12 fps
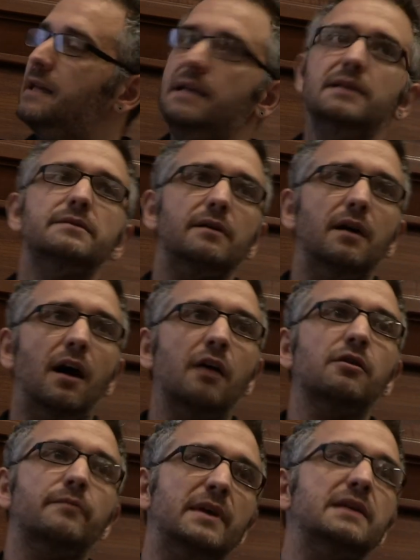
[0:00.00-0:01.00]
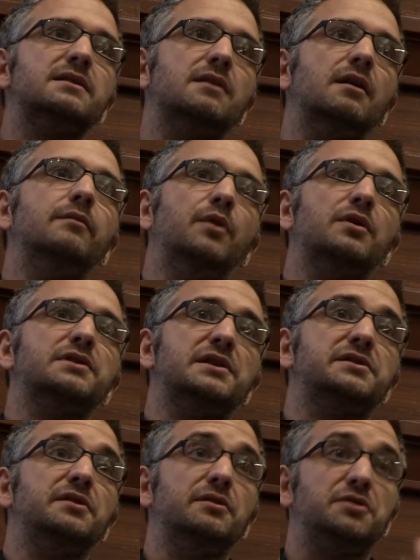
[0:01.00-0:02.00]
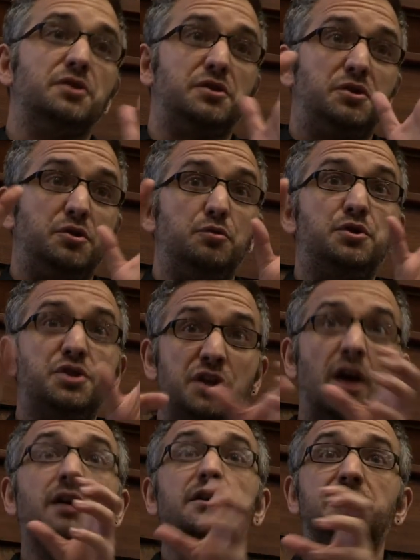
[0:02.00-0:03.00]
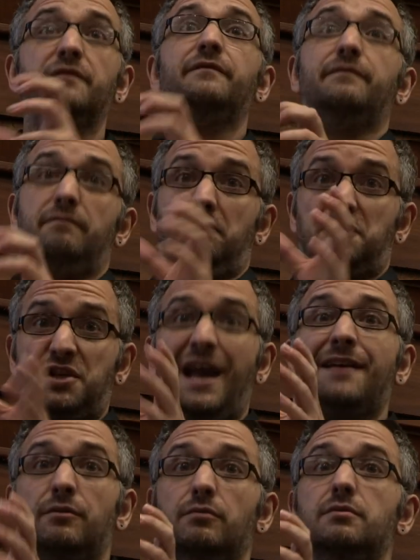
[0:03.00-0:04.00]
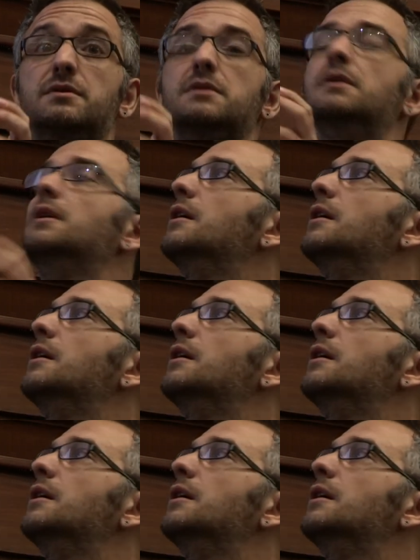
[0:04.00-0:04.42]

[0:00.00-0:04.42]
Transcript: these RME-style boxes that just do chunks of channels